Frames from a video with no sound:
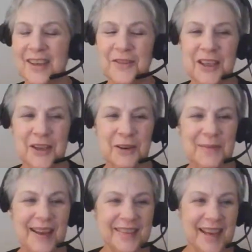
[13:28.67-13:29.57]
video
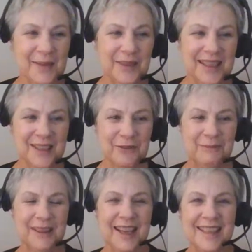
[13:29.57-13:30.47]
about that, because
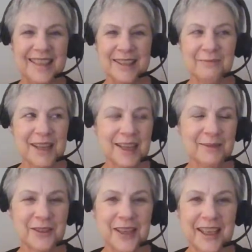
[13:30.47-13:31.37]
replies
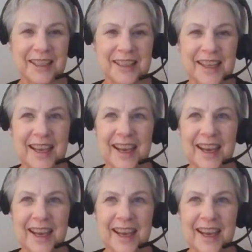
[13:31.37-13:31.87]
sometimes are kind of